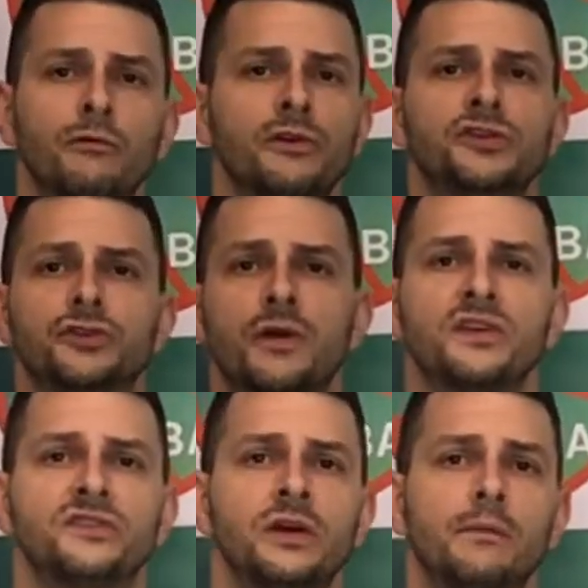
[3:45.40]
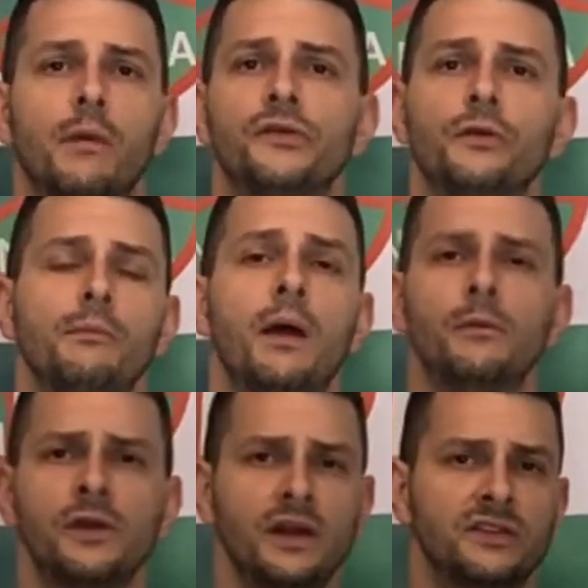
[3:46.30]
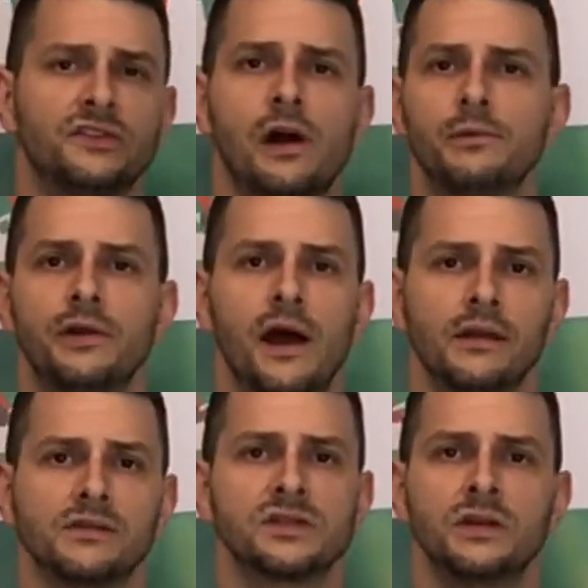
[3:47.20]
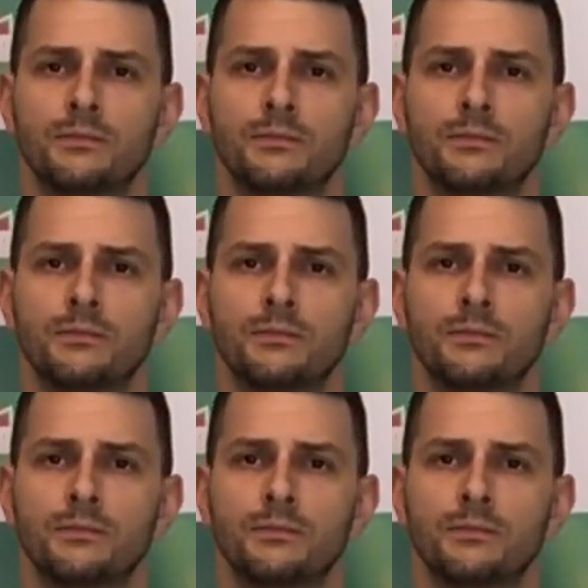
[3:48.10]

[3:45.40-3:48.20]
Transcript: we really stress muscle memory and cybernetics,